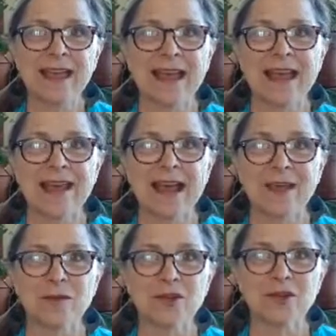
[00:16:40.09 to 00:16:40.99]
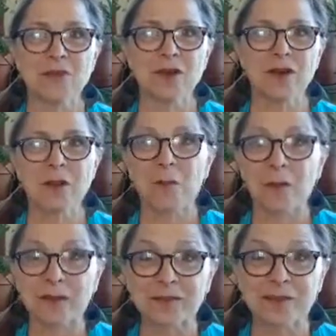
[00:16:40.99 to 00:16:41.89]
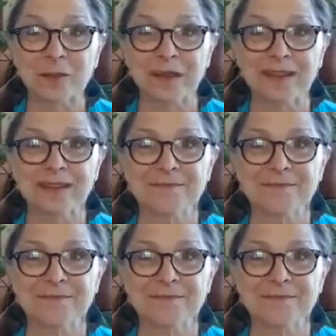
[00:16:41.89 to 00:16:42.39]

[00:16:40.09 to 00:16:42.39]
And I wish you all a wonderful week.